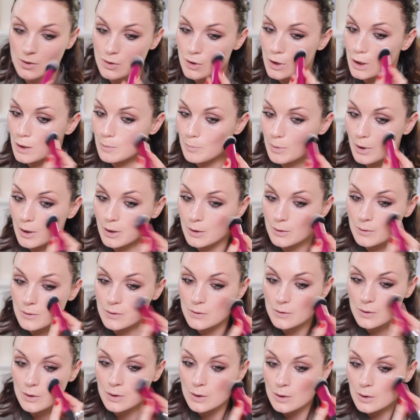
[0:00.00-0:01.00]
the
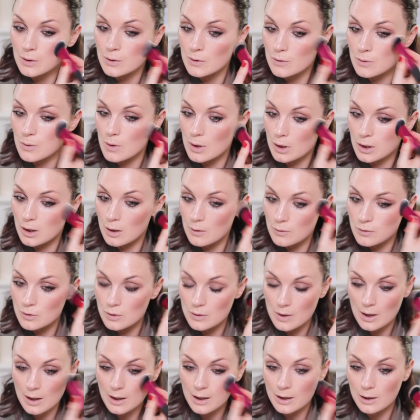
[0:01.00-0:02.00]
cheekbones so it gives
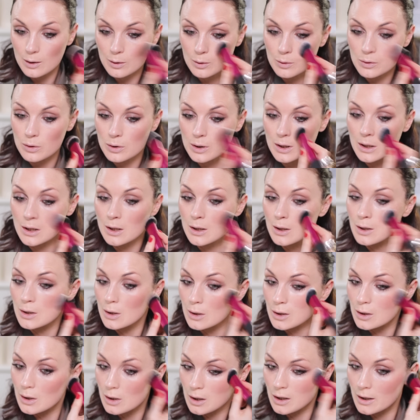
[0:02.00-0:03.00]
you that healthy
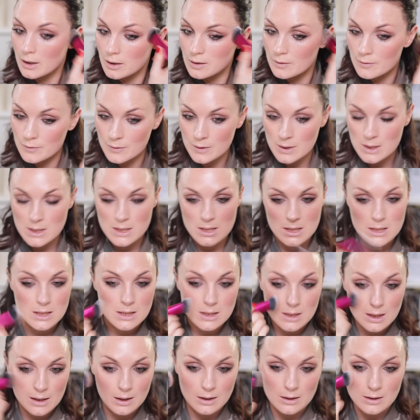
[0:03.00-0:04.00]
kind of
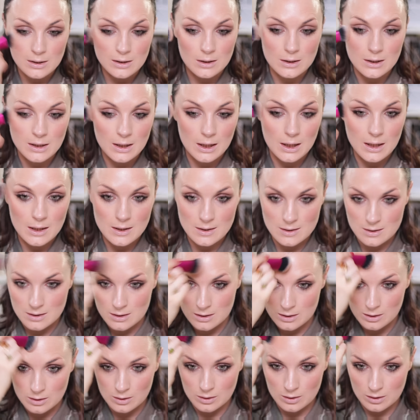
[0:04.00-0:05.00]

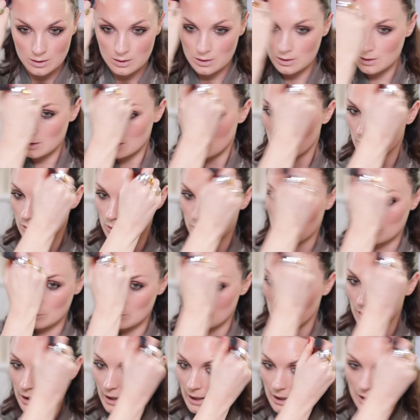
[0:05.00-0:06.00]
sun-kissed look
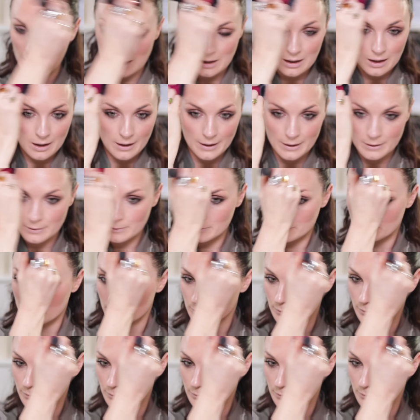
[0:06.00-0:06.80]
through the hairline.